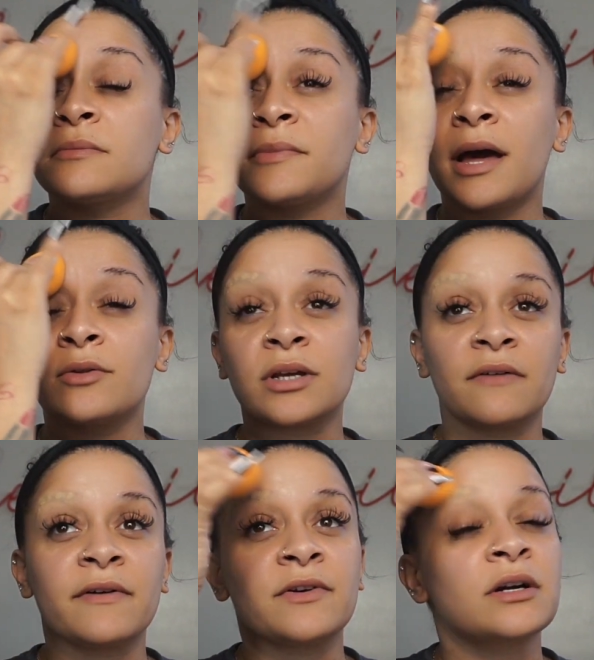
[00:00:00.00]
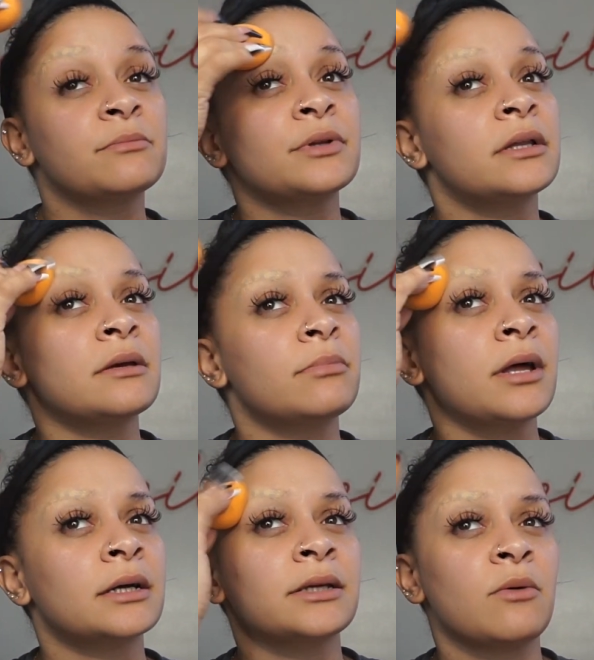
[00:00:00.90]
I don't think I've ever completely
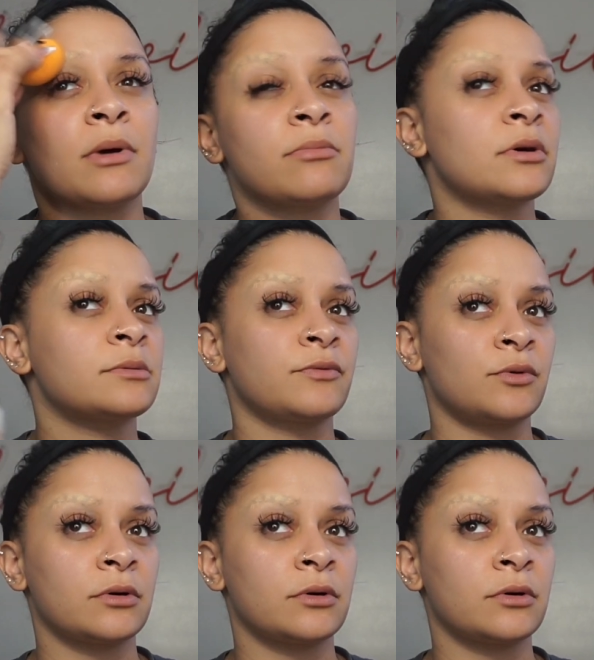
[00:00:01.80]
blocked out my brows before.